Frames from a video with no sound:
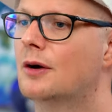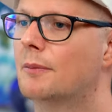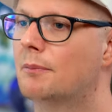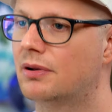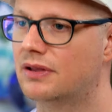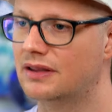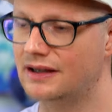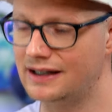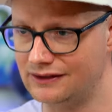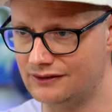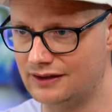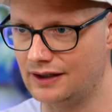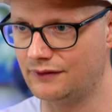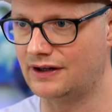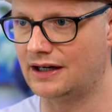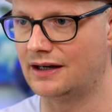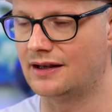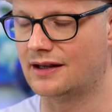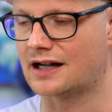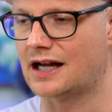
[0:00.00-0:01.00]
please leave
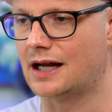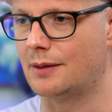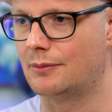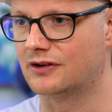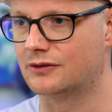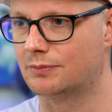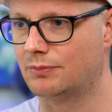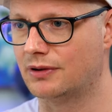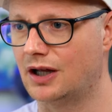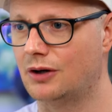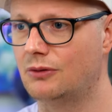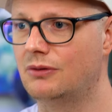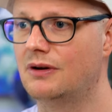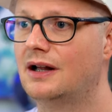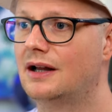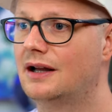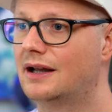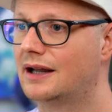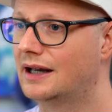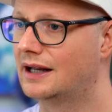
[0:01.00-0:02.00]
it in the comments below,
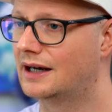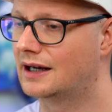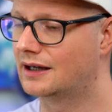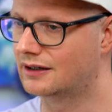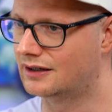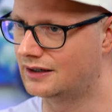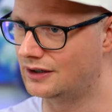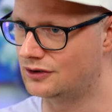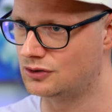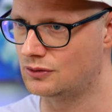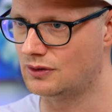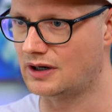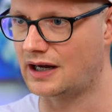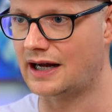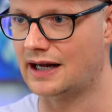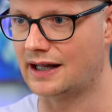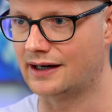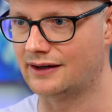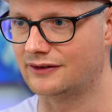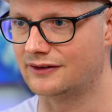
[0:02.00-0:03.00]
and I'll get you an
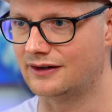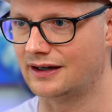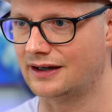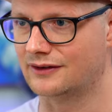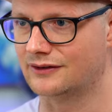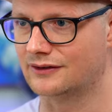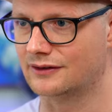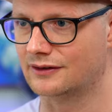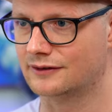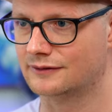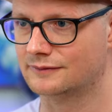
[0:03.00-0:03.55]
honest answer.